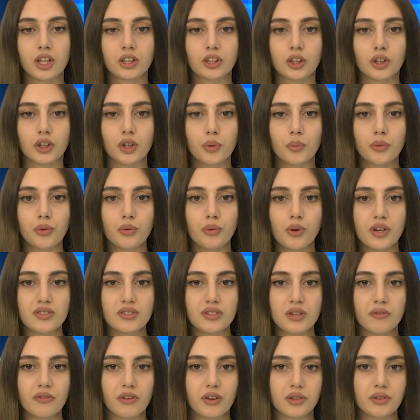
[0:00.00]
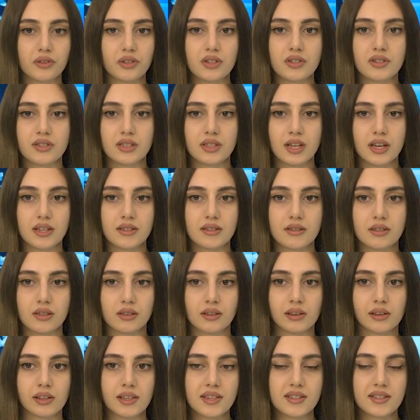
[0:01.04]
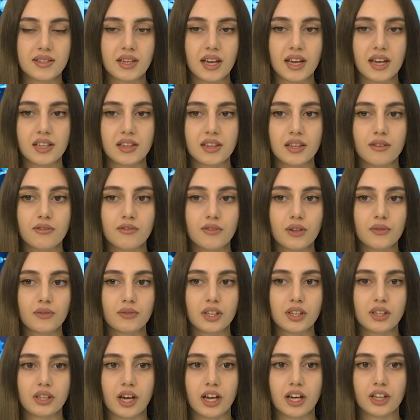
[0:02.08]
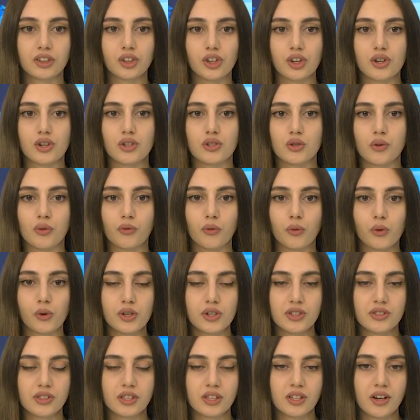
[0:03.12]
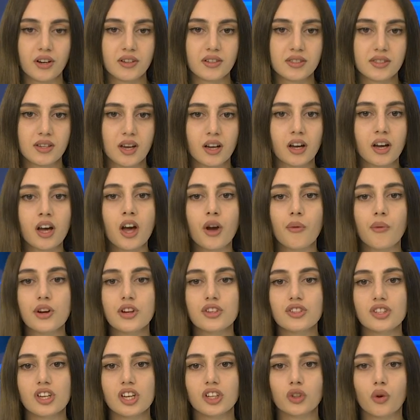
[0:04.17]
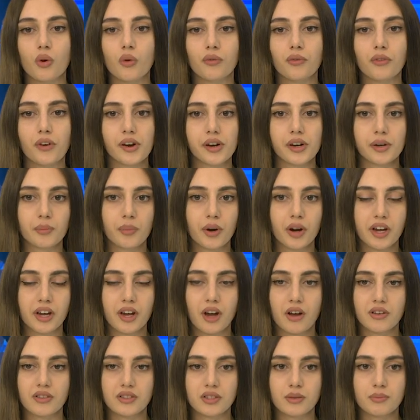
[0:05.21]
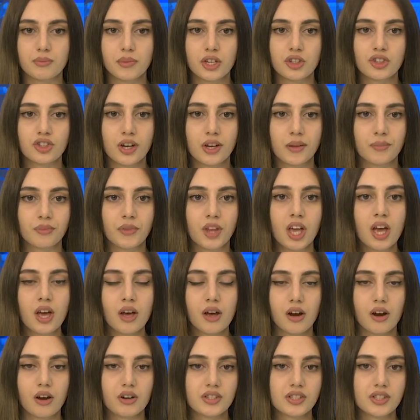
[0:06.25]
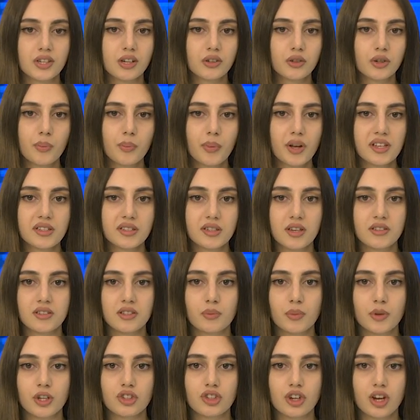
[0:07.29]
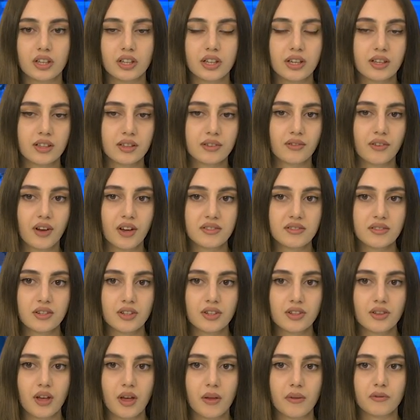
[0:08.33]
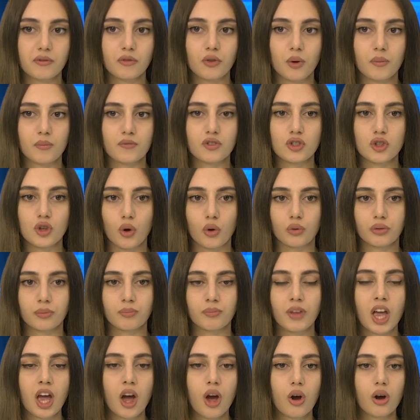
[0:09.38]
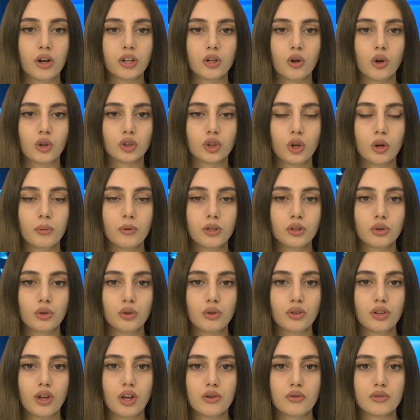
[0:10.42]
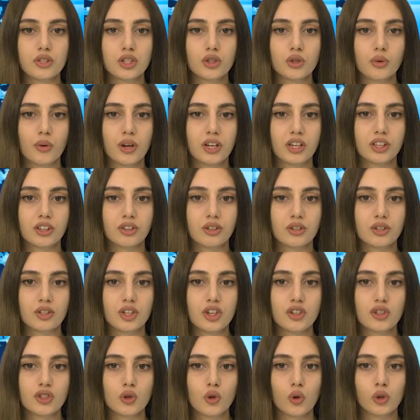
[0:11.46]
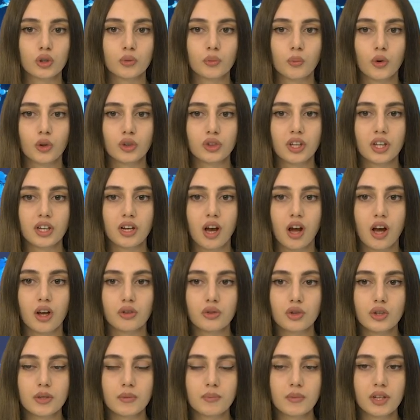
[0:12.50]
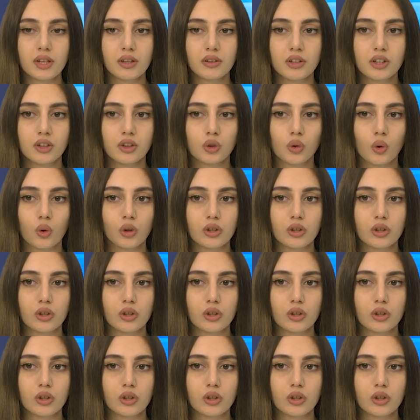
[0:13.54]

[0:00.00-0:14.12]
The human rights defender states at least 1815 hectares of forest in Artsakh were set on fire by Azerbaijan. Artsakh repels Azerbaijani advance attempt from south. In October 2020, Turkey sold more than $100 million